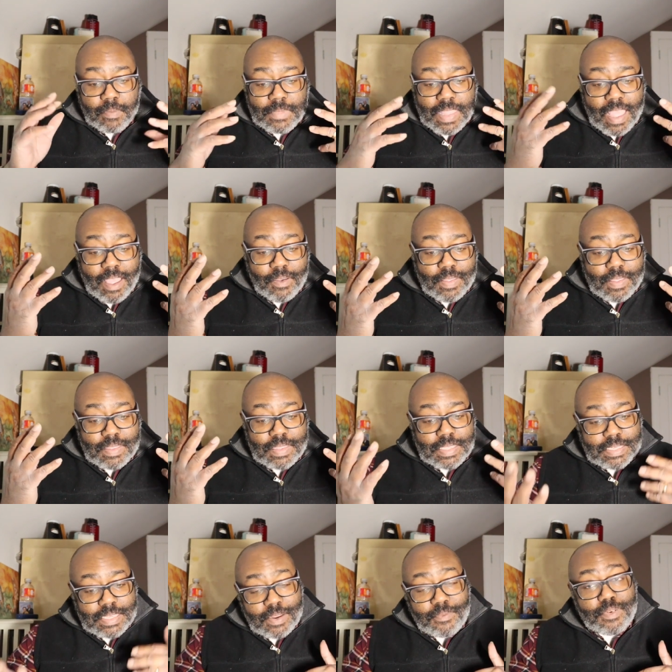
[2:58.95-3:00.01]
Now, the
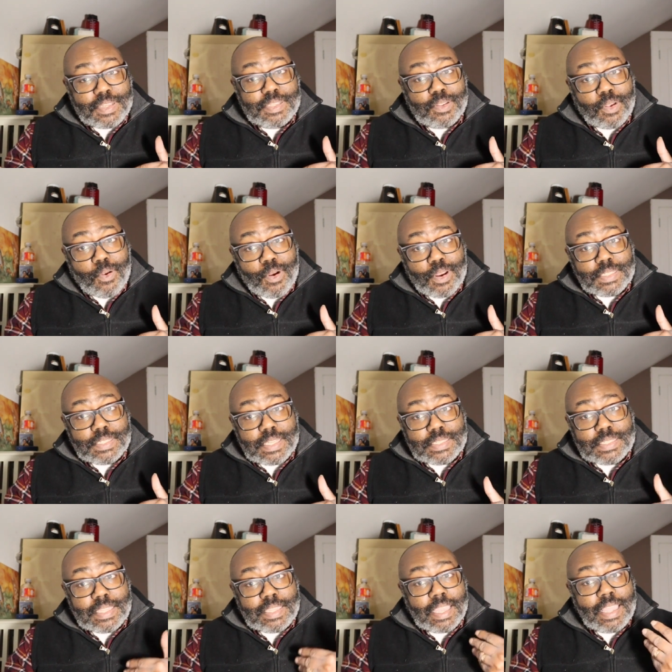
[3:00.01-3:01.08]
difference, of course,
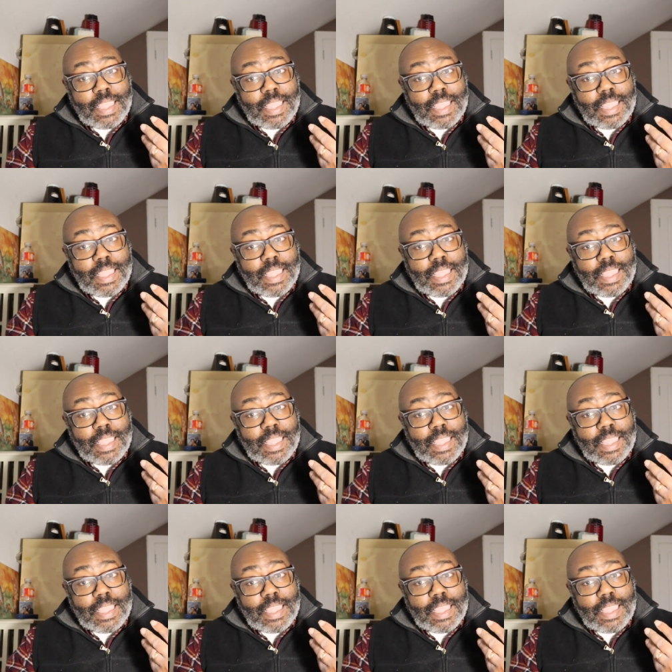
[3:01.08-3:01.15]
is that the